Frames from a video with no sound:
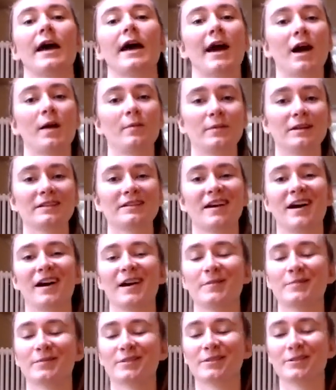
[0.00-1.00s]
How many
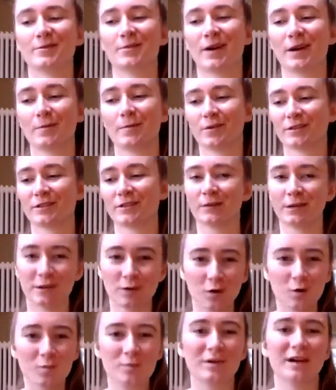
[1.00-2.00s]
times do I want to
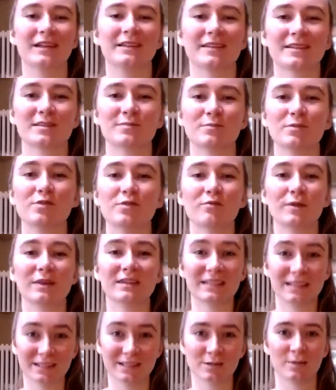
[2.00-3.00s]
incorporate this
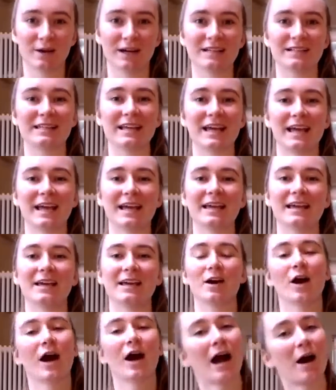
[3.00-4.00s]
movement into my
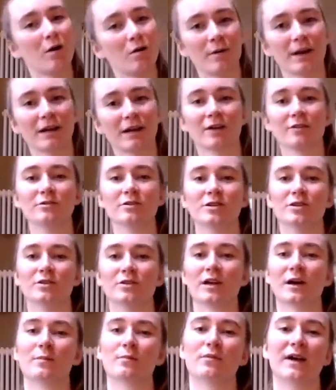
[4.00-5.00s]
day? How am I going to do
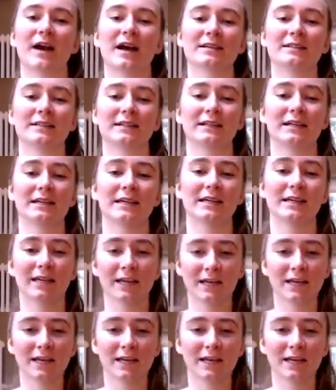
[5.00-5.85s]
that practically?